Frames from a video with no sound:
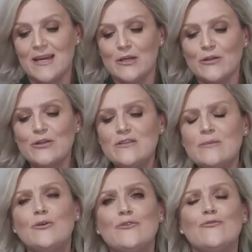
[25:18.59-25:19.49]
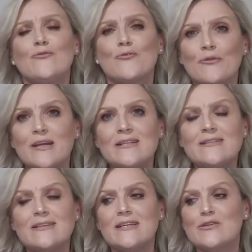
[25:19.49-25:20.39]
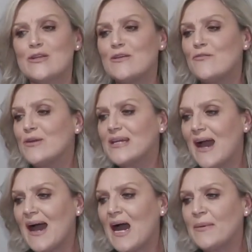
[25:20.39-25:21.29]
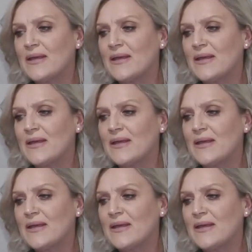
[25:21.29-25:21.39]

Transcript: you know, using beautiful greens, etc., they're very calming,